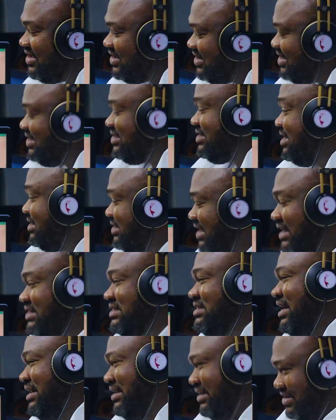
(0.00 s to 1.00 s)
These things are
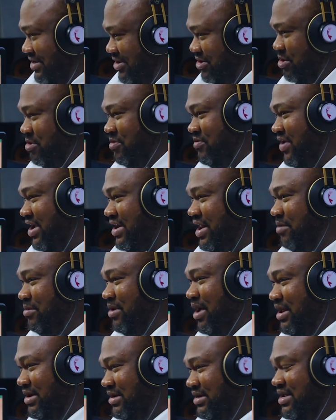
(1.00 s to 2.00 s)
said in the grapevine. I
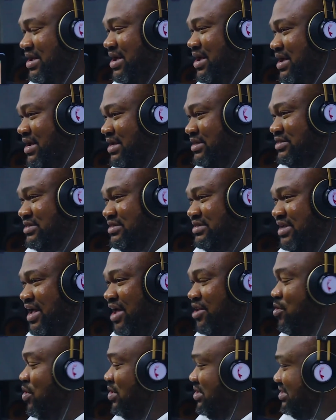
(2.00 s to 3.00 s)
don't
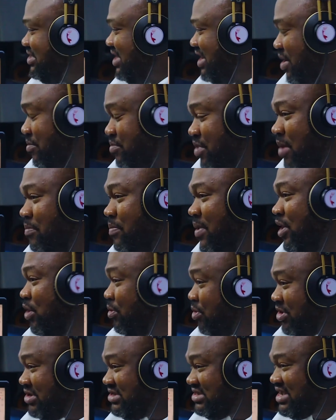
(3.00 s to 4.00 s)
want to say they're very
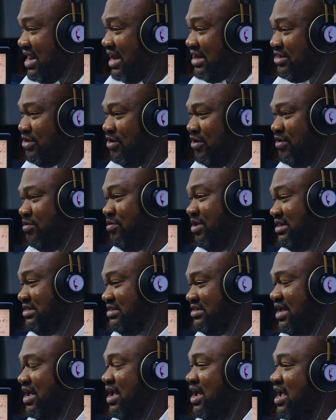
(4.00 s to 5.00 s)
political talk,
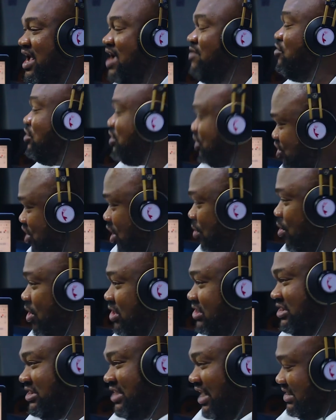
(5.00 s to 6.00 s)
but even senior
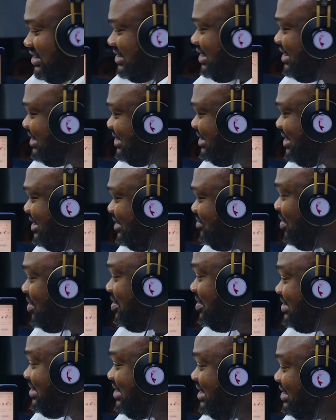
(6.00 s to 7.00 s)
politicians say these things when you
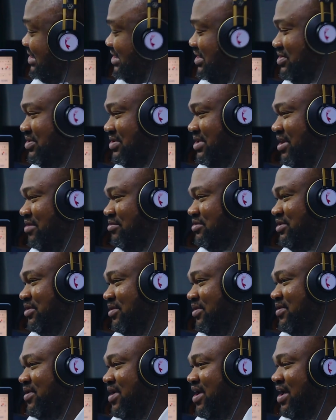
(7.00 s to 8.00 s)
listen to them.
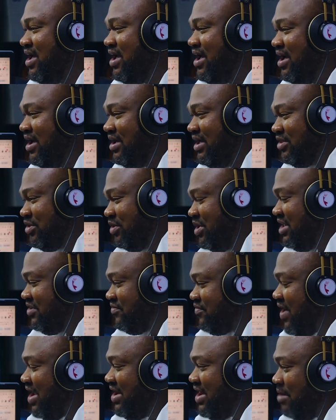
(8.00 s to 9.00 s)
So today is
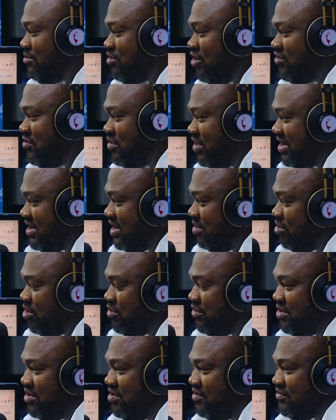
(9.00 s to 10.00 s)
Friday, I'm just bringing them on
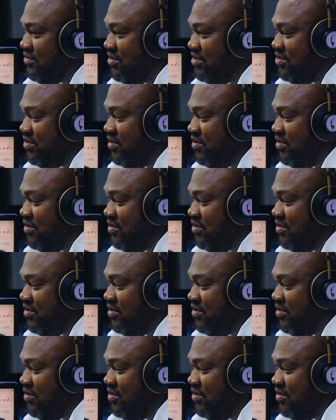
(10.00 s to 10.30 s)
radio for you.